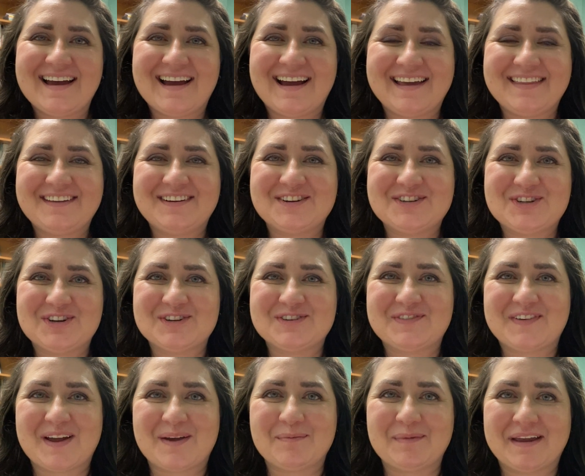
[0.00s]
Hi there, church
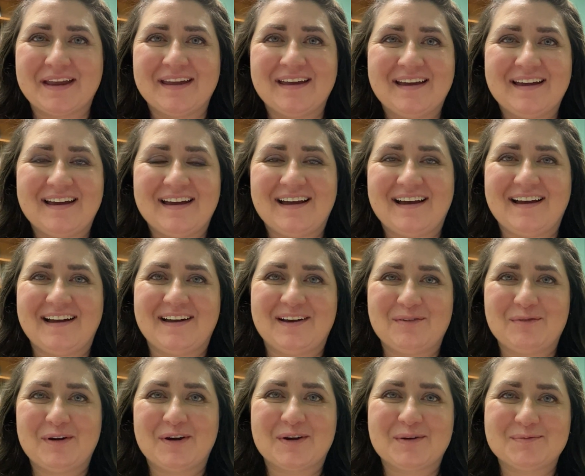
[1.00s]
family.
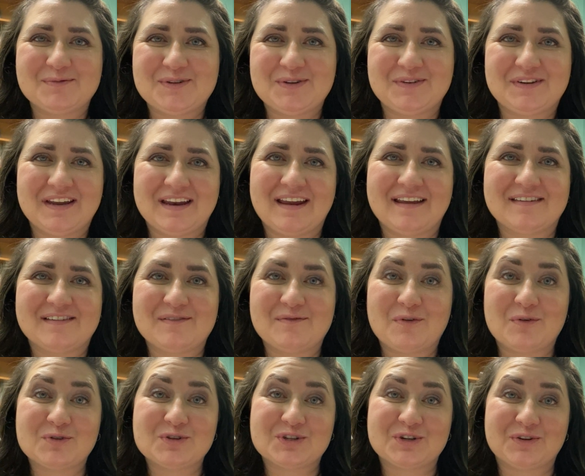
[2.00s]
Welcome to today's
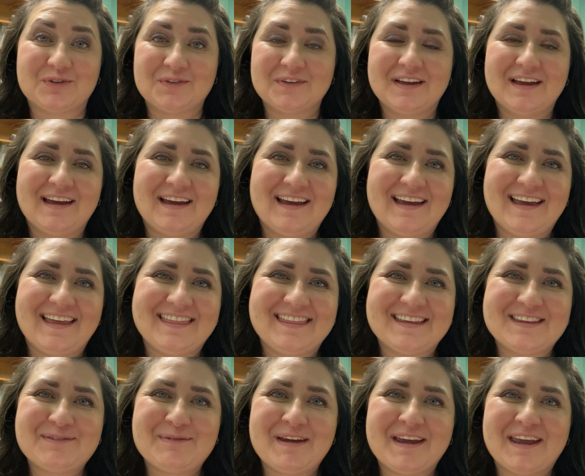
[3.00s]
devotional.
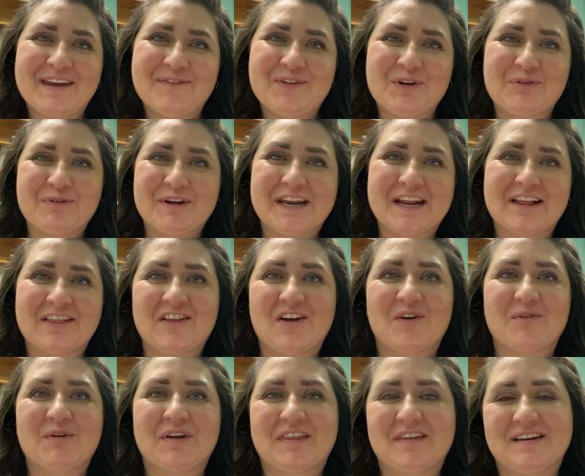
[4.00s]
This week, if you're reading
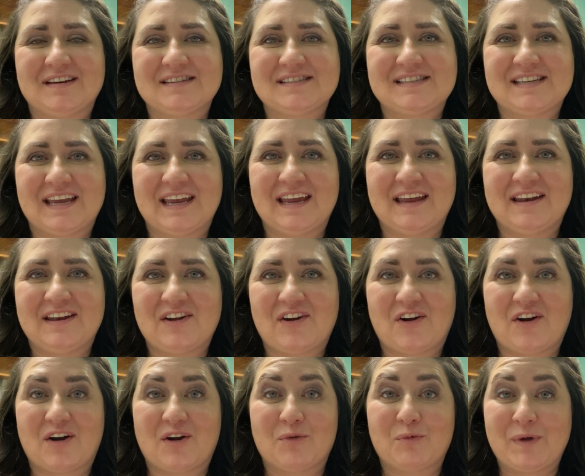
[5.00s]
along with us in
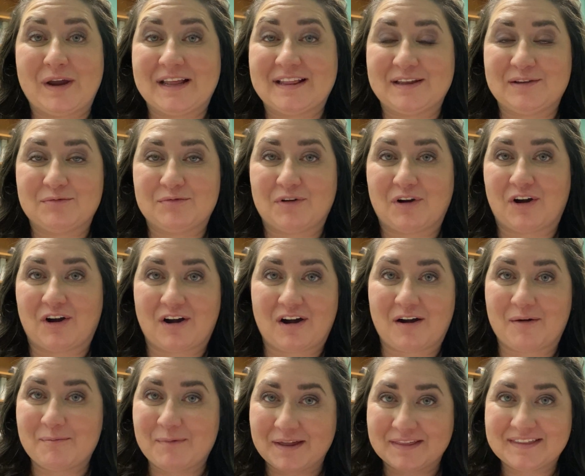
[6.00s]
our
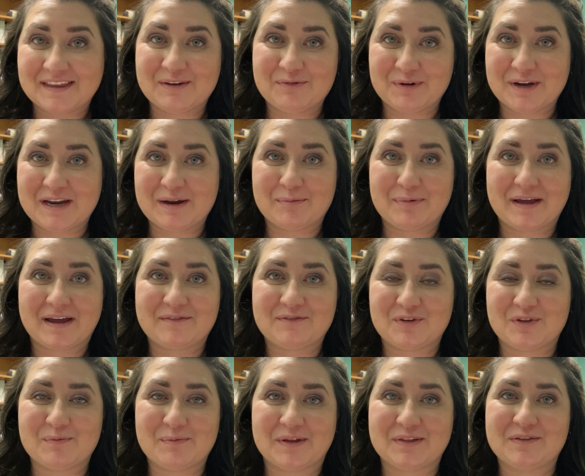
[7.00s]
monthly reading plan
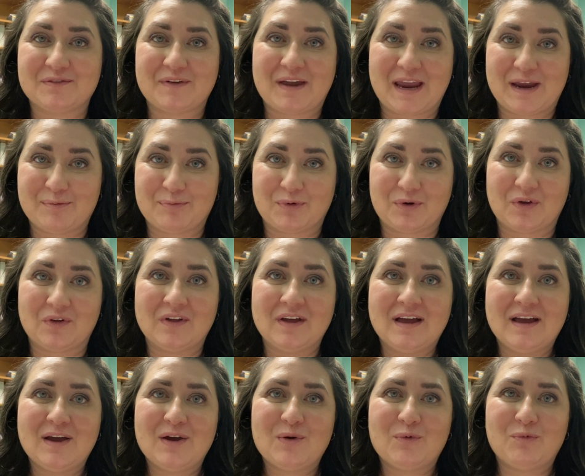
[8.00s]
for the month of April,
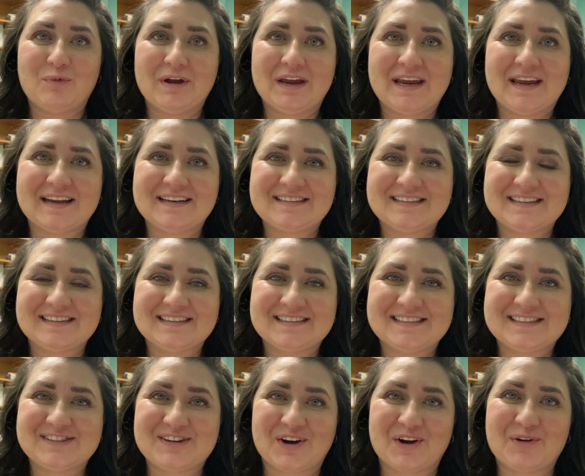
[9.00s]
we get to
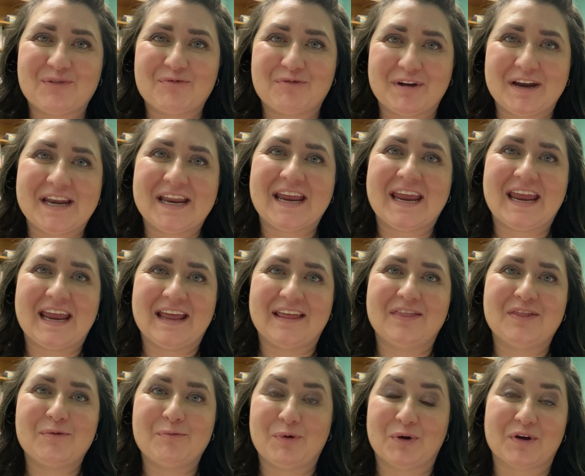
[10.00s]
start reading
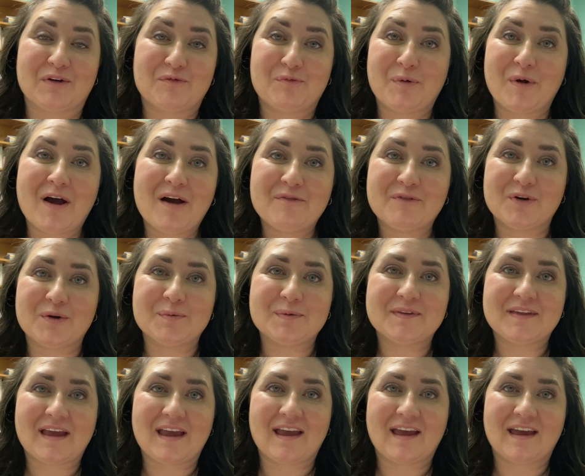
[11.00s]
in the book of
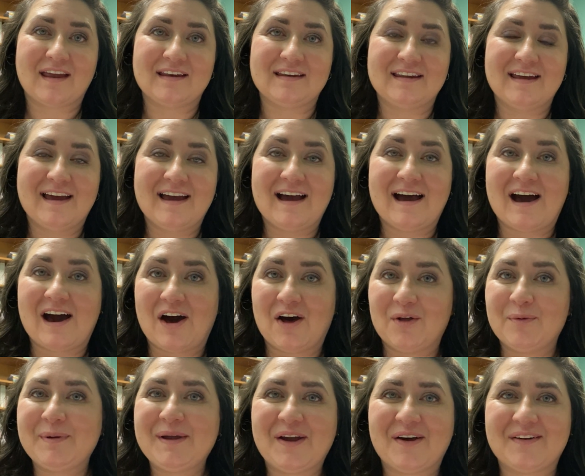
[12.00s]
Proverbs. And
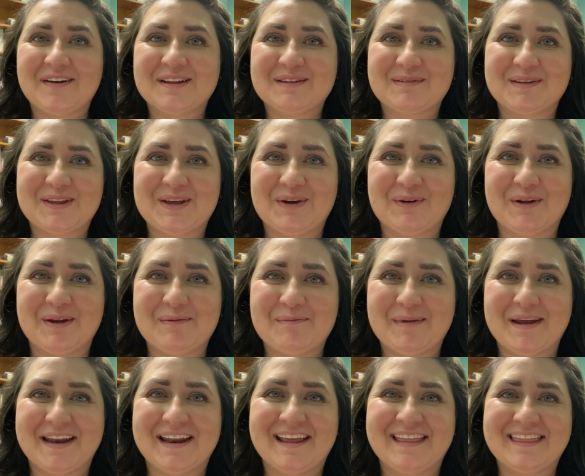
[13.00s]
I'll be honest with you and
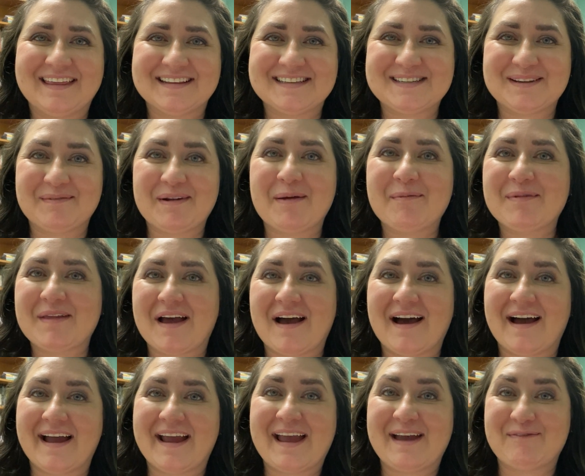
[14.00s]
admit that sometimes
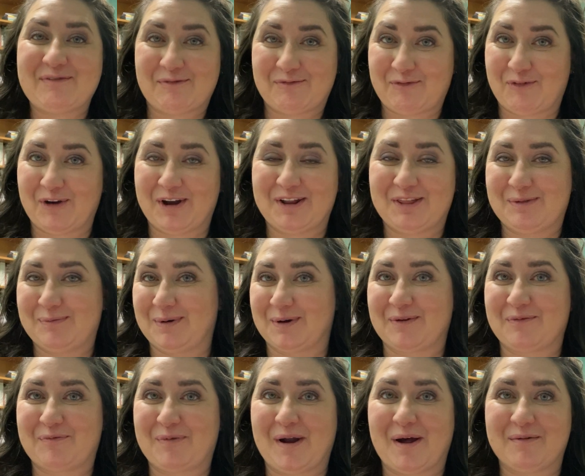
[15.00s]
I have avoided the
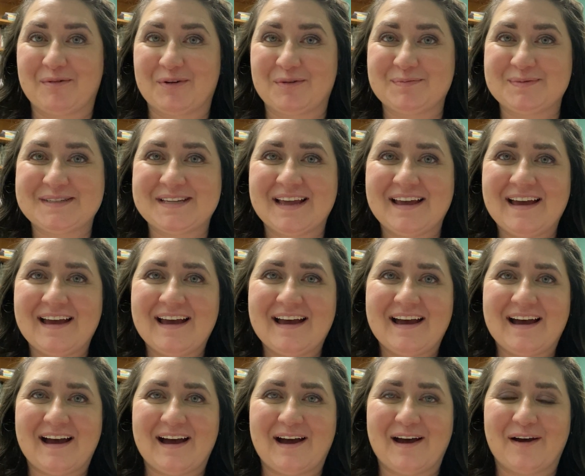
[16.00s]
book of Proverbs
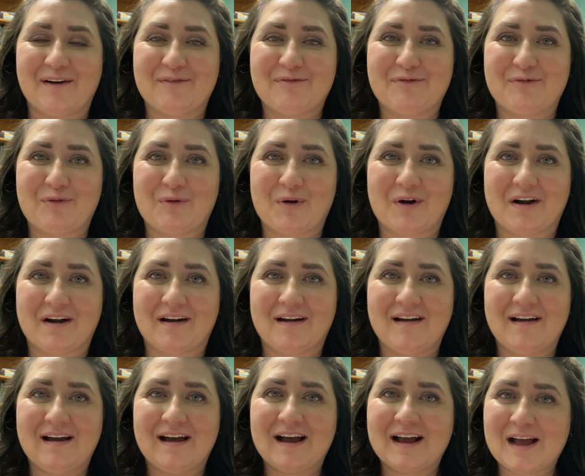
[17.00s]
for
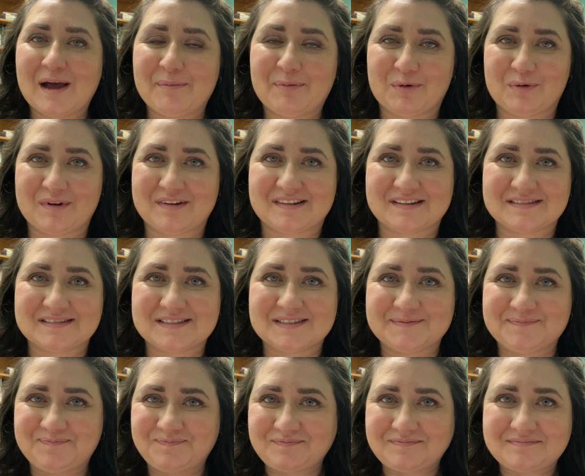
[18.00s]
a couple reasons.
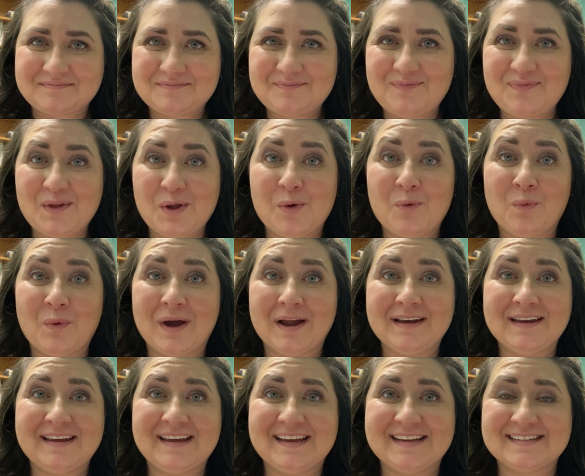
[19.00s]

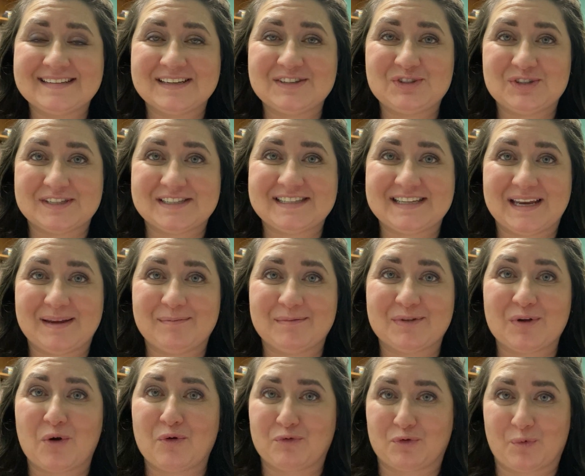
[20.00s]
One is it just
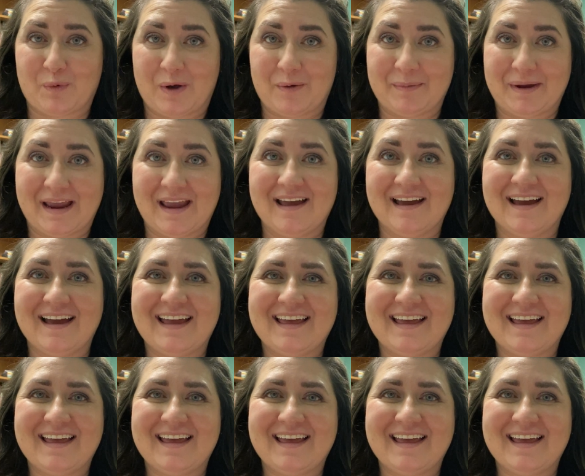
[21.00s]
seems overwhelming.